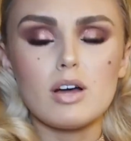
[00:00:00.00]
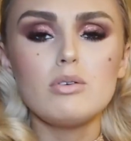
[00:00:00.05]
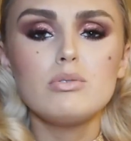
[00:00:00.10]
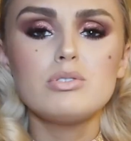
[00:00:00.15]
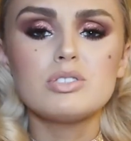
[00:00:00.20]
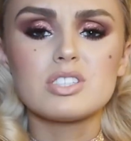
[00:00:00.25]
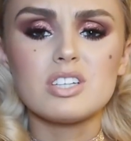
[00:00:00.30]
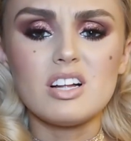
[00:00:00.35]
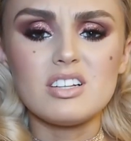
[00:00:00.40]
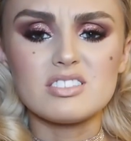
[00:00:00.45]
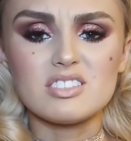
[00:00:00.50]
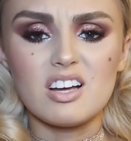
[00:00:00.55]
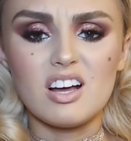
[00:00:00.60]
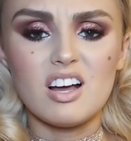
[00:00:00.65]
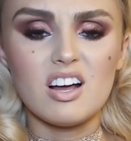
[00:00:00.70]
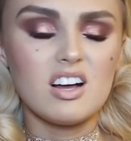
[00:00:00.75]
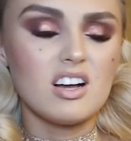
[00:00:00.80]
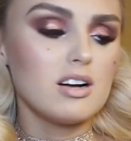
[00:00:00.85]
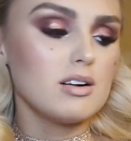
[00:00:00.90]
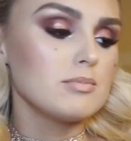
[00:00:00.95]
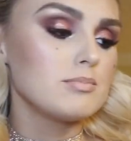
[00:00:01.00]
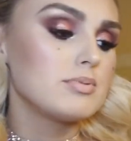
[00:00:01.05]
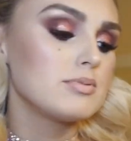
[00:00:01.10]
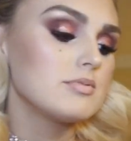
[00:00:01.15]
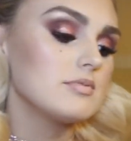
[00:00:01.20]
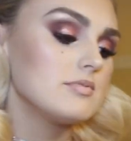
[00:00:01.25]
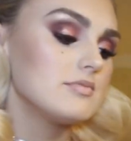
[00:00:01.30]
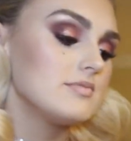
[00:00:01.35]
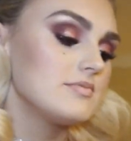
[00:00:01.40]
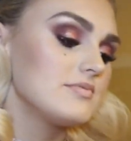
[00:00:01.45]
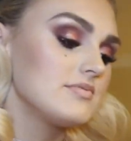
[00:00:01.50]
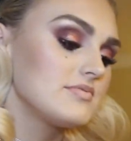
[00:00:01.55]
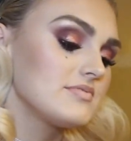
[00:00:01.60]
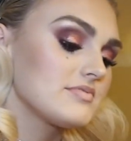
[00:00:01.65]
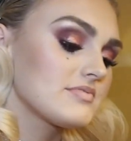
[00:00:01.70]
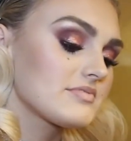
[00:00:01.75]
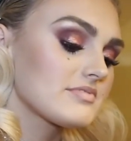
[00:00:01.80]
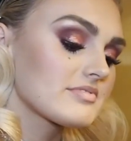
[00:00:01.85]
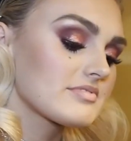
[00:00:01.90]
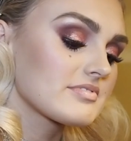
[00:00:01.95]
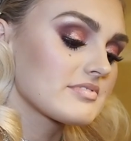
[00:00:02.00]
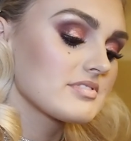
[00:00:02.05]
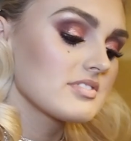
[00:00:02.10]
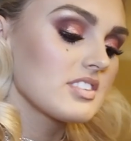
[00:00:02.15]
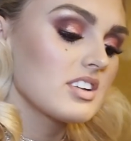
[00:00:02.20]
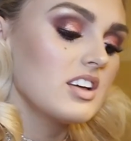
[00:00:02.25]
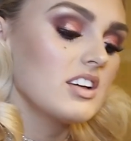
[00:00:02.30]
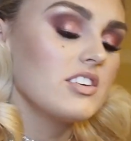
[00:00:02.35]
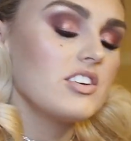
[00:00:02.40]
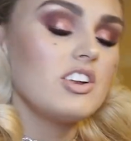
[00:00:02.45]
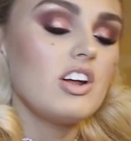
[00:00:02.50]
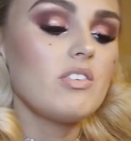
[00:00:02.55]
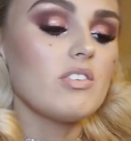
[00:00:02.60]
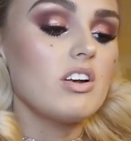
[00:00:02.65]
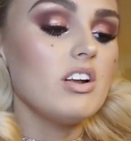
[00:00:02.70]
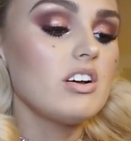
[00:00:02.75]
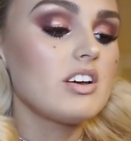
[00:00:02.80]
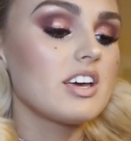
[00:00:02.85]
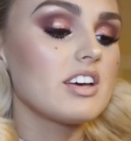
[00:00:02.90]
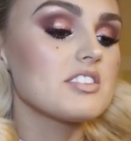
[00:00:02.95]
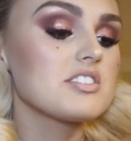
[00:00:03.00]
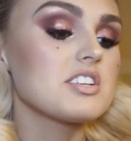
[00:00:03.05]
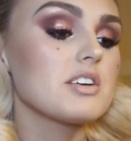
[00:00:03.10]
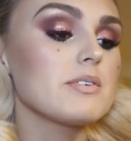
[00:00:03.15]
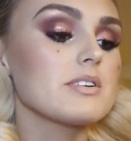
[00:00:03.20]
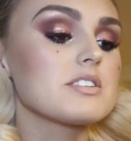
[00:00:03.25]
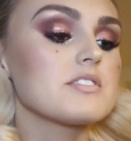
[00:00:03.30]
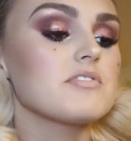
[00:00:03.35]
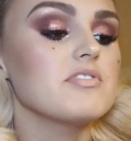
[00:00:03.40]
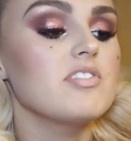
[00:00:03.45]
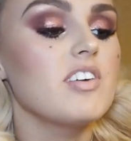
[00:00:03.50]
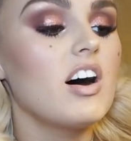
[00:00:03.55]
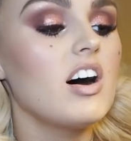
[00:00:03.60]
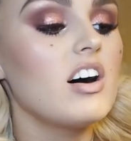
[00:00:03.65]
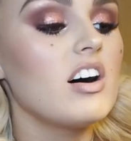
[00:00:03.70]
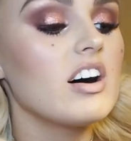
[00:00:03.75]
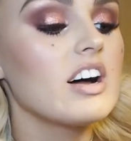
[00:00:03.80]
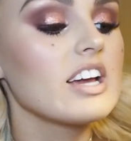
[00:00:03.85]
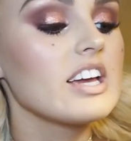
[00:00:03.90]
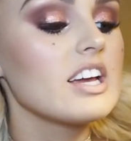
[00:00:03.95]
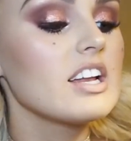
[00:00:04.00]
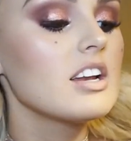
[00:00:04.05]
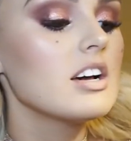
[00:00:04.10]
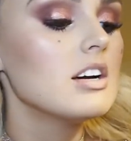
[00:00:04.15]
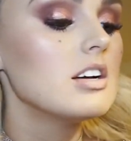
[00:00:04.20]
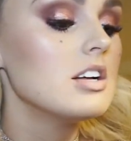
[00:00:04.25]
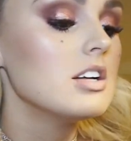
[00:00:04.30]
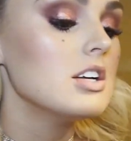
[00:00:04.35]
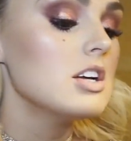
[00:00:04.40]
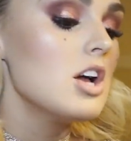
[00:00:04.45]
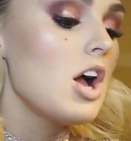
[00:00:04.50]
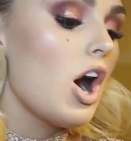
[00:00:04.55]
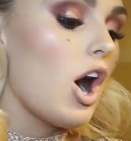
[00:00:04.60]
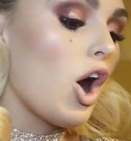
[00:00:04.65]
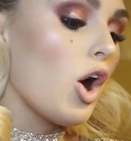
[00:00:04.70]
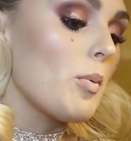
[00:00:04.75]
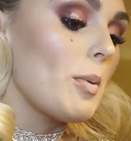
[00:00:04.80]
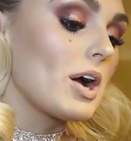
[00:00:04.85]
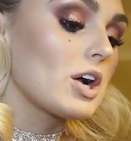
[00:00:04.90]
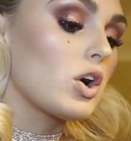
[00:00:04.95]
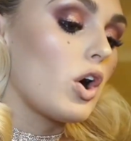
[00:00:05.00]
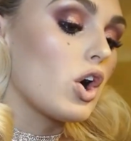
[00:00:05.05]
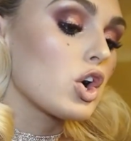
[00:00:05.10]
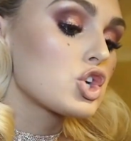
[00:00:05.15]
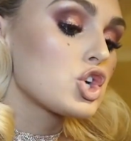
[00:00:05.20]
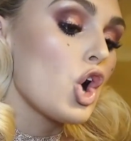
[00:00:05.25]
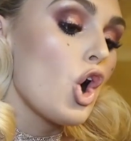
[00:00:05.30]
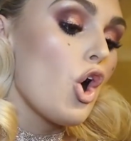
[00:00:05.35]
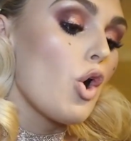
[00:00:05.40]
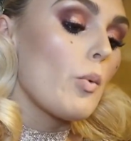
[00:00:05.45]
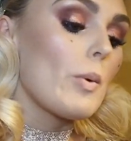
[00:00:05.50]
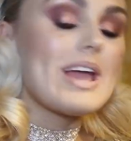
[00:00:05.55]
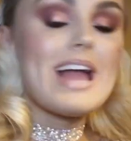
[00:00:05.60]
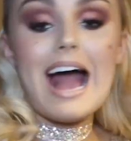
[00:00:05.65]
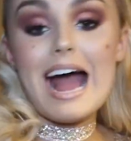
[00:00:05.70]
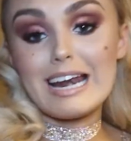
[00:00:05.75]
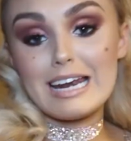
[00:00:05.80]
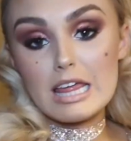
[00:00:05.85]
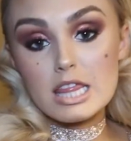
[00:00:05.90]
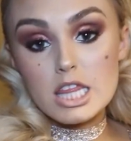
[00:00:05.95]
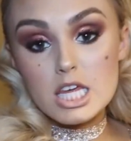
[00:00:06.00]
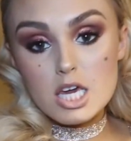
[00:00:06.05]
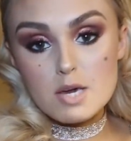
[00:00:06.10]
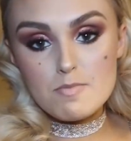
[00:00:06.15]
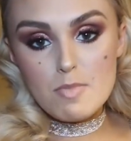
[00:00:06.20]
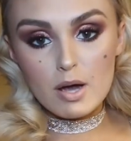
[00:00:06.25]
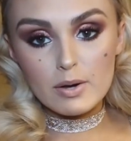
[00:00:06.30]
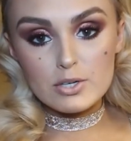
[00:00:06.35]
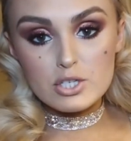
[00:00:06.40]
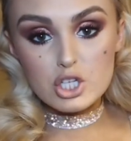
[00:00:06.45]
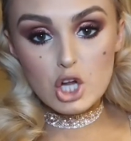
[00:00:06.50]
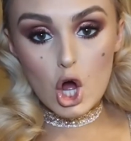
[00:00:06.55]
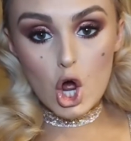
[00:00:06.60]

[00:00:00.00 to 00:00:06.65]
Oh, shut up. You don't look it, so it's fine. Oh my gosh, we had the most